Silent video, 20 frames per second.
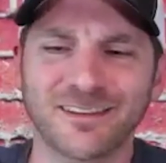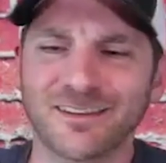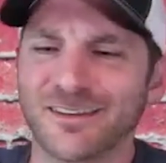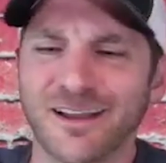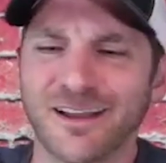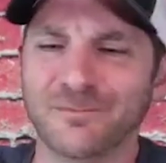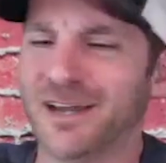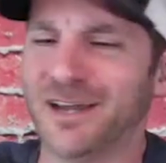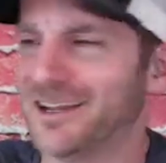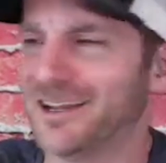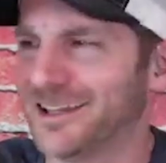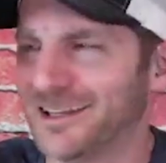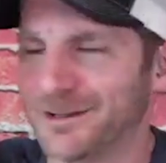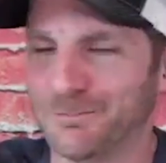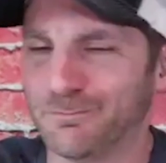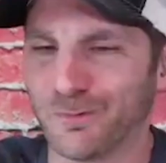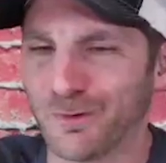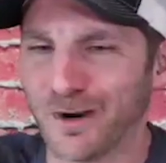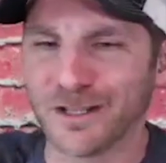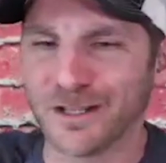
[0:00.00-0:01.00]
I'm not going to
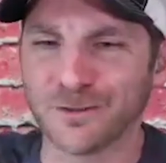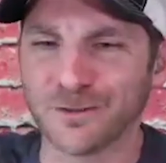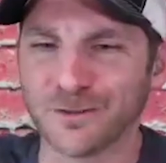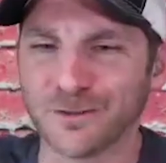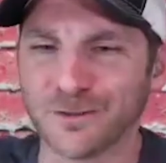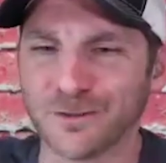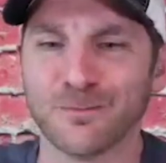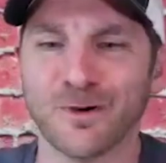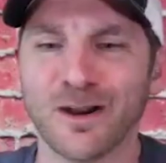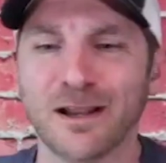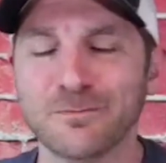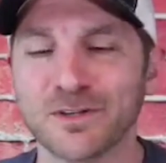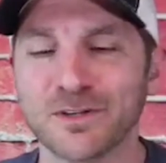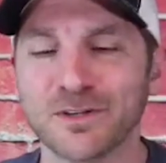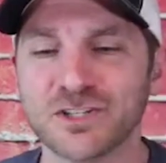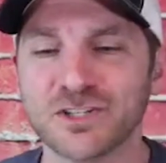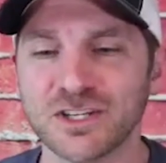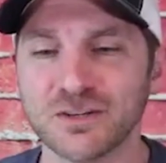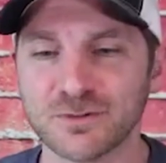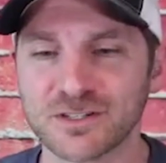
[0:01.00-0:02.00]
break through her
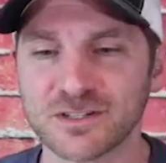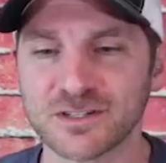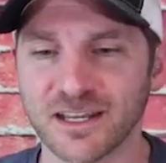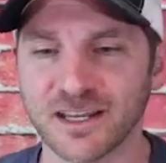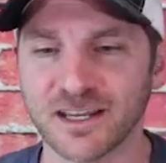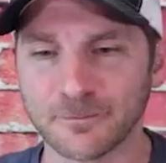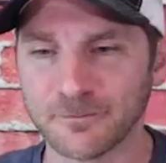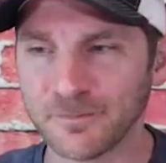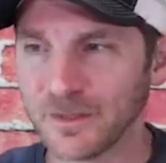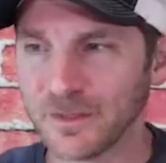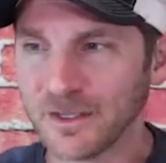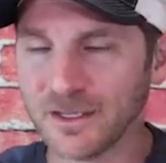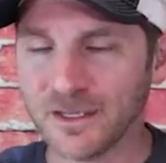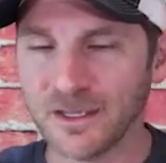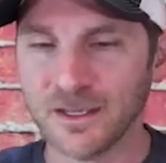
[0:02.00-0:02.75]
brain, but she was like,